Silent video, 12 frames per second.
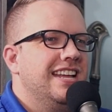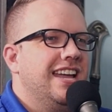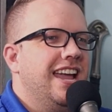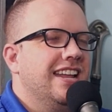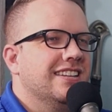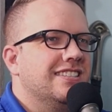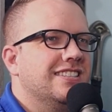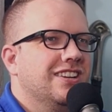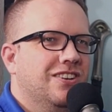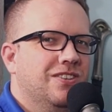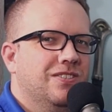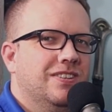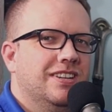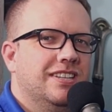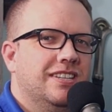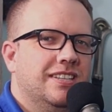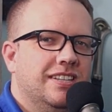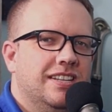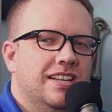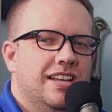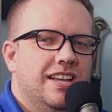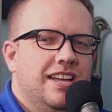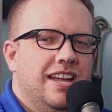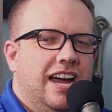And so
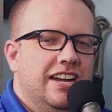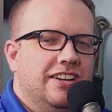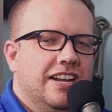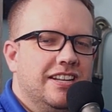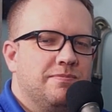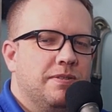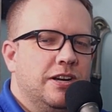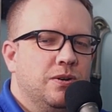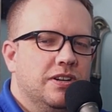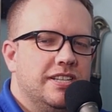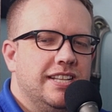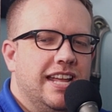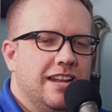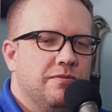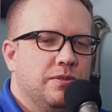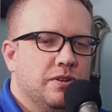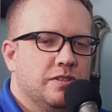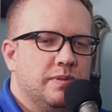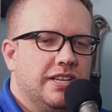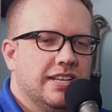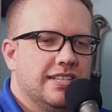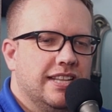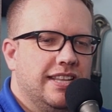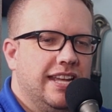it's pretty cool to see that influence,
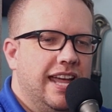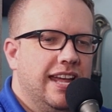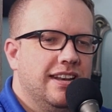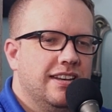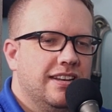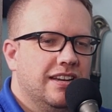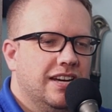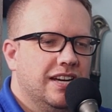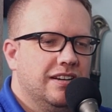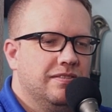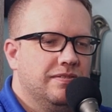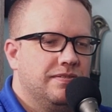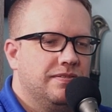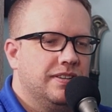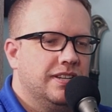because at the end of